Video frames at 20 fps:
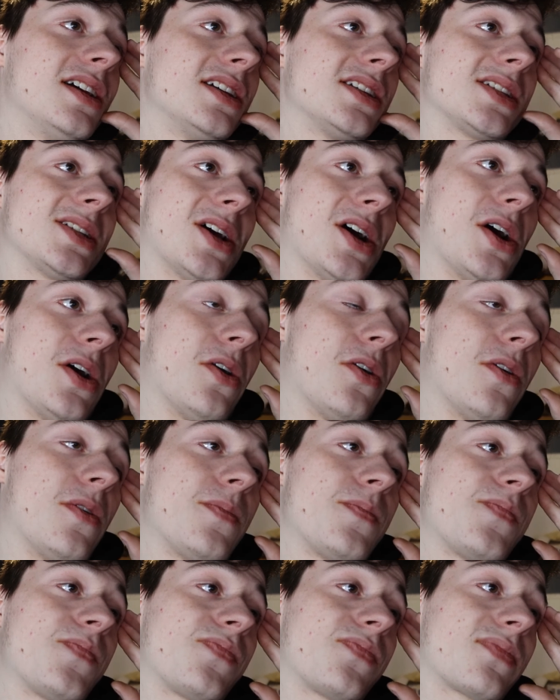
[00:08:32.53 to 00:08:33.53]
So
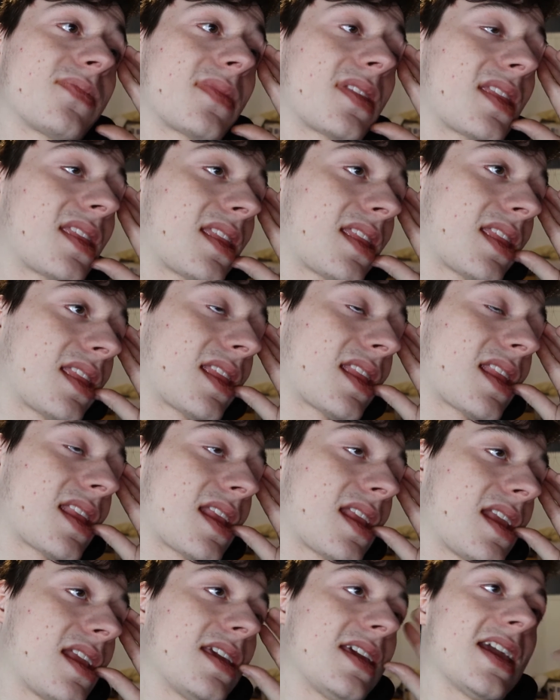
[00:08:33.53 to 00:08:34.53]

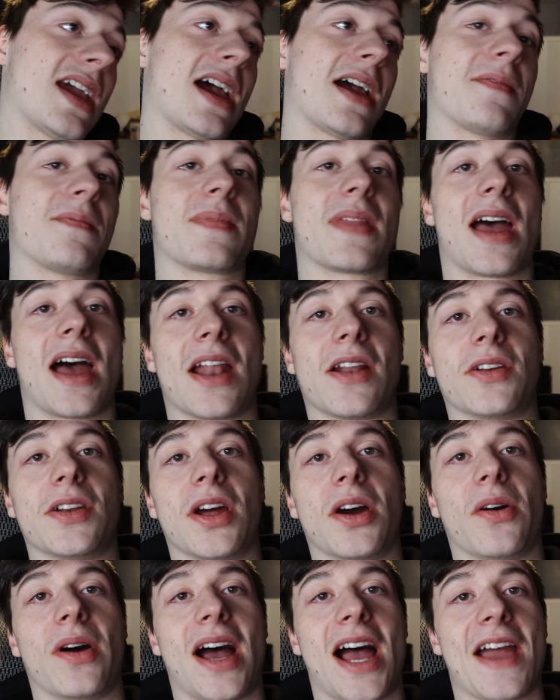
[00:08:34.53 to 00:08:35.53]
yeah, I don't
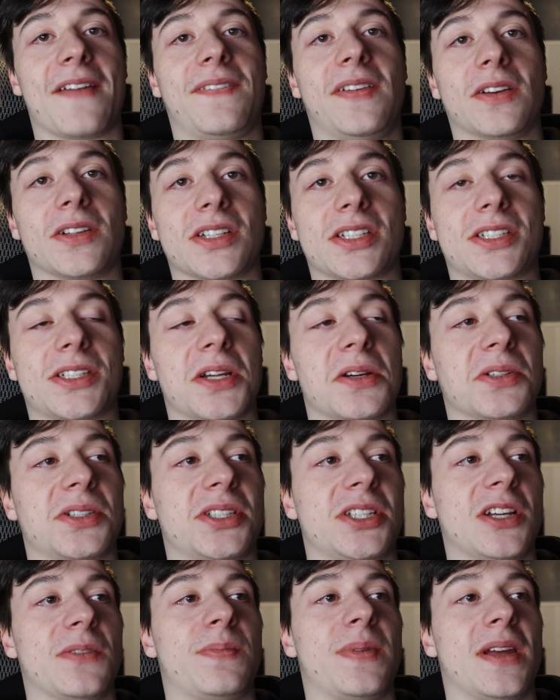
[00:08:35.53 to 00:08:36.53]
know. I feel so
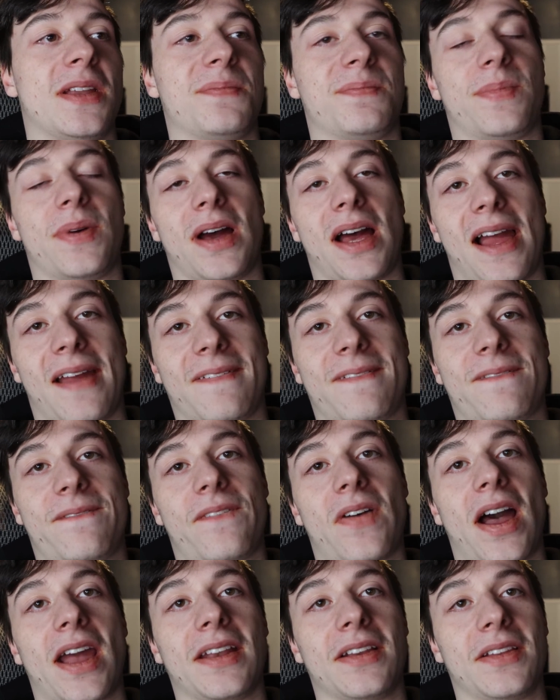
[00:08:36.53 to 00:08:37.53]
stupid, but I
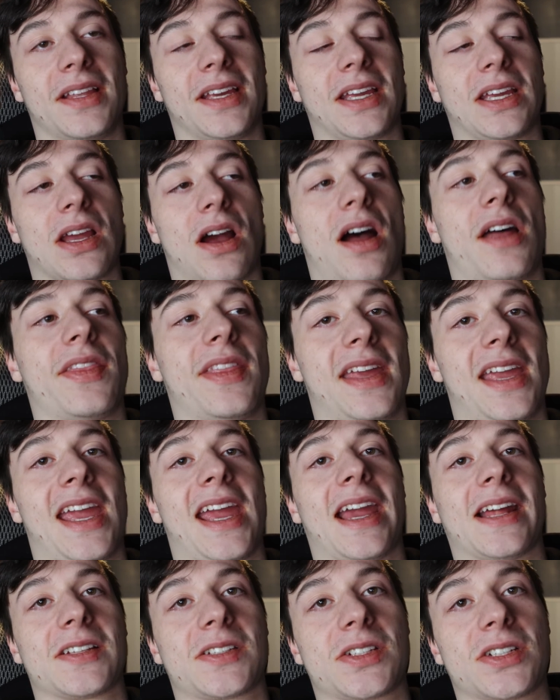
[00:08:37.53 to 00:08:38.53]
finally got the
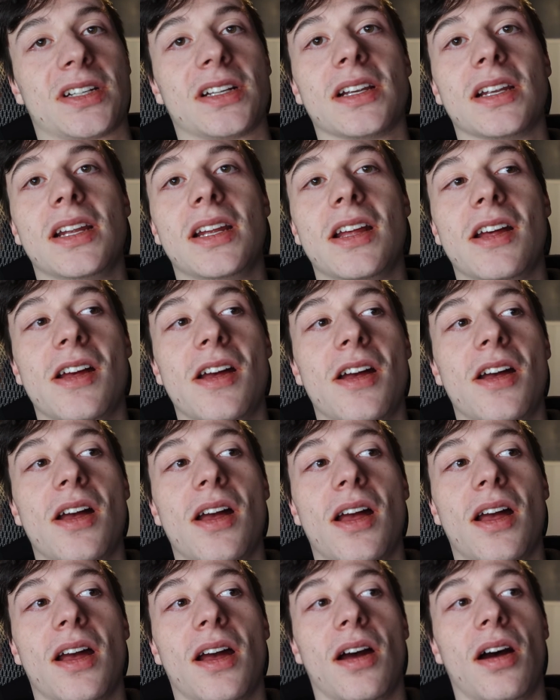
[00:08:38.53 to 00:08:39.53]
answer
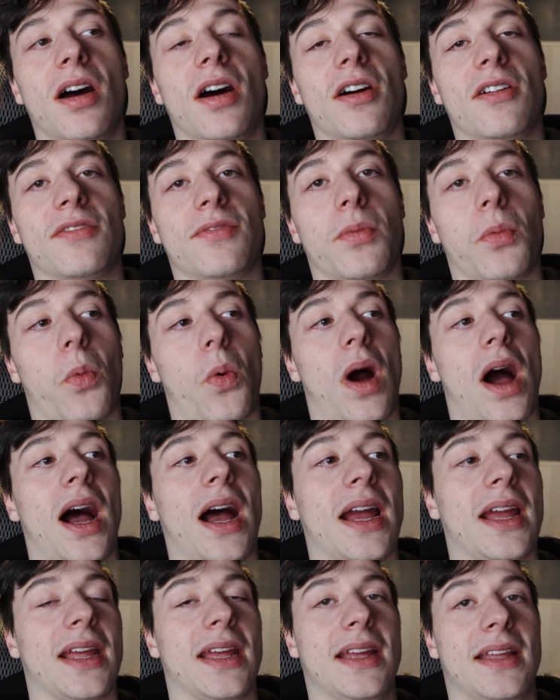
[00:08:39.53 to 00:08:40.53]
of
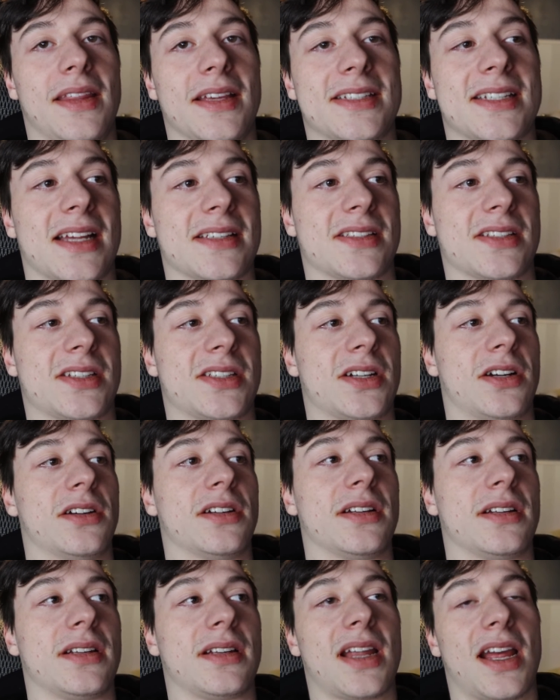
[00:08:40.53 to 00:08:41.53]
why this hasn't started.